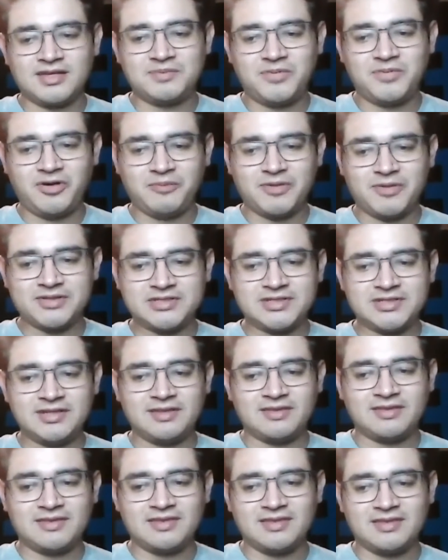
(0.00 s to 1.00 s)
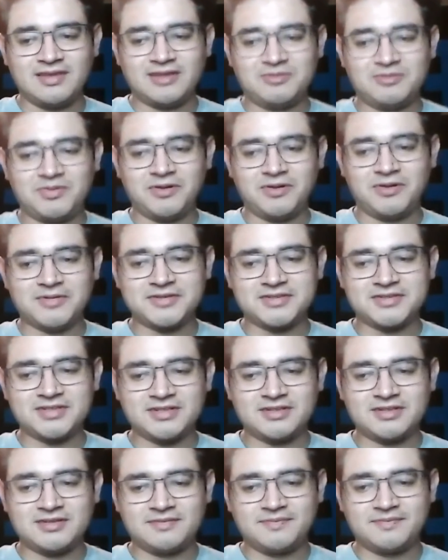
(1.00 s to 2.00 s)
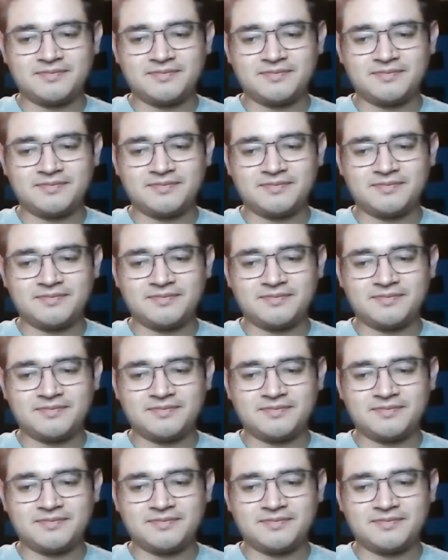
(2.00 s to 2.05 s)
pretty much it. That's pretty much it.